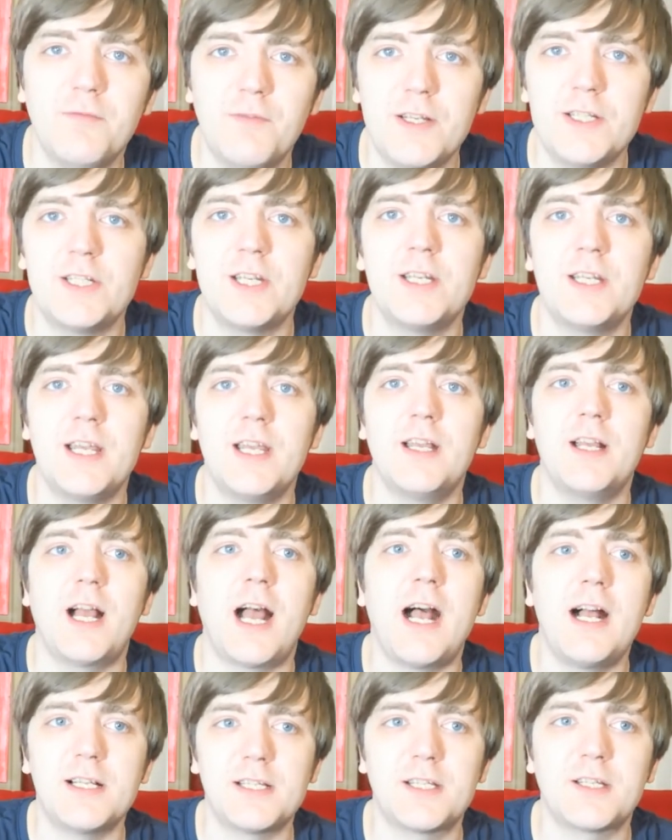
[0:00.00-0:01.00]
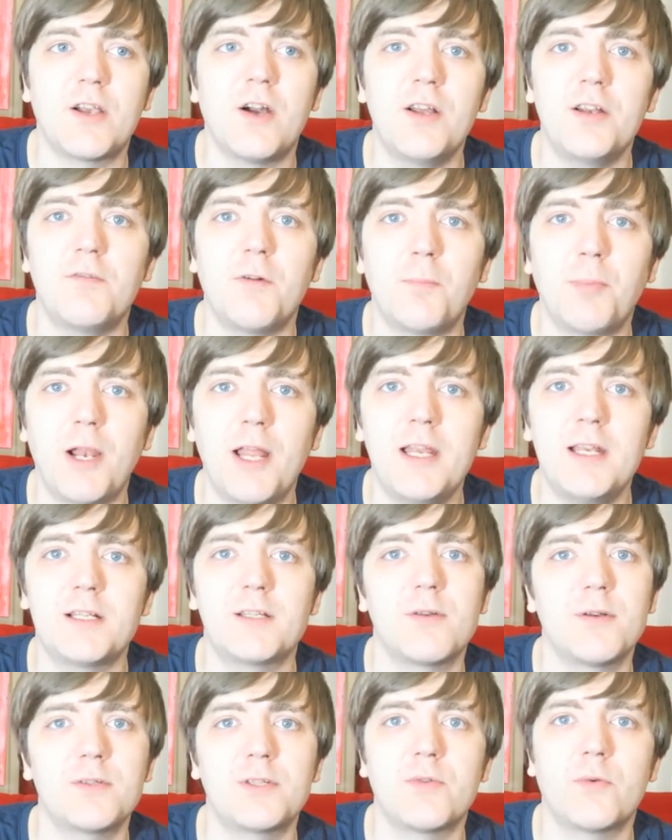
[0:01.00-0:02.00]
envisioned it as kind of a play
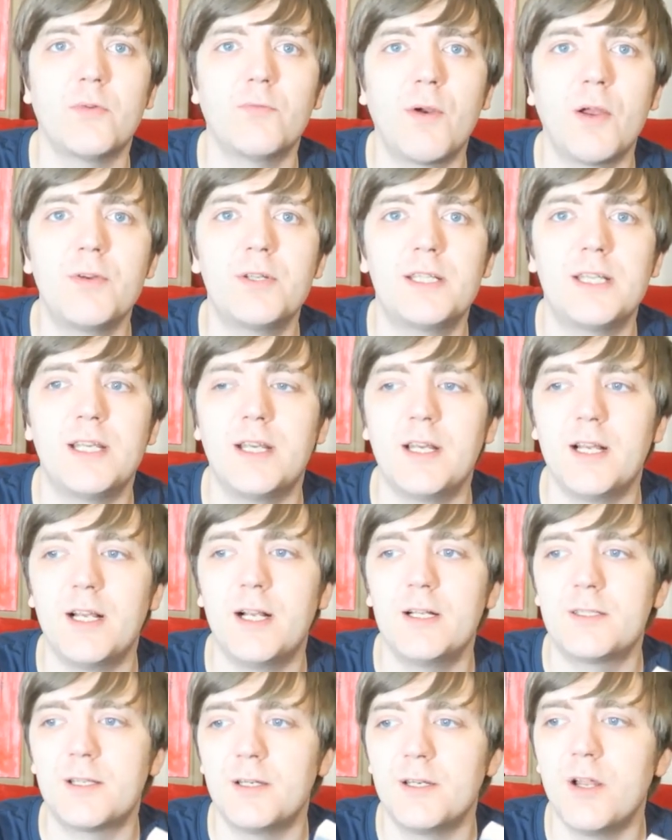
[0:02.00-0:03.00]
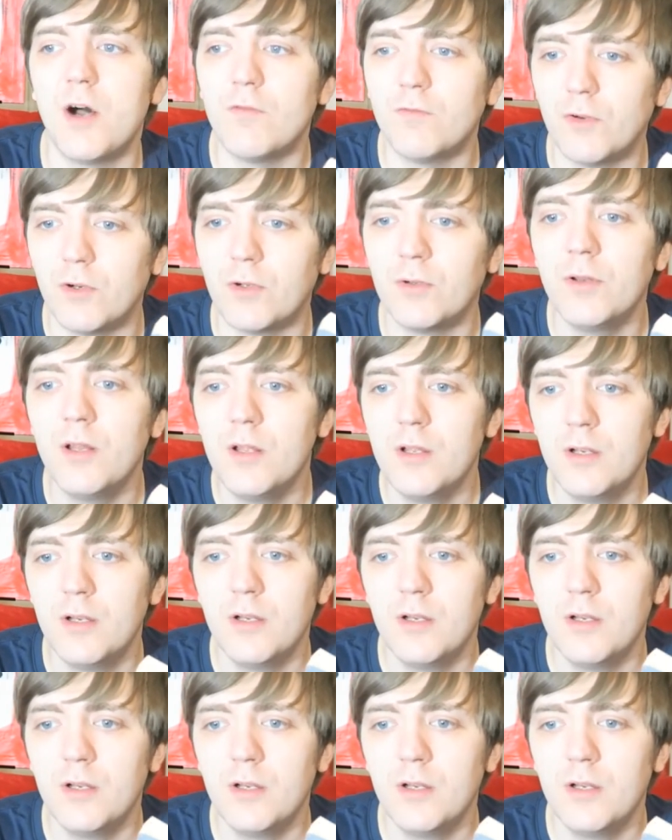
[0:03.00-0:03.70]
as well, so he wrote it as a novel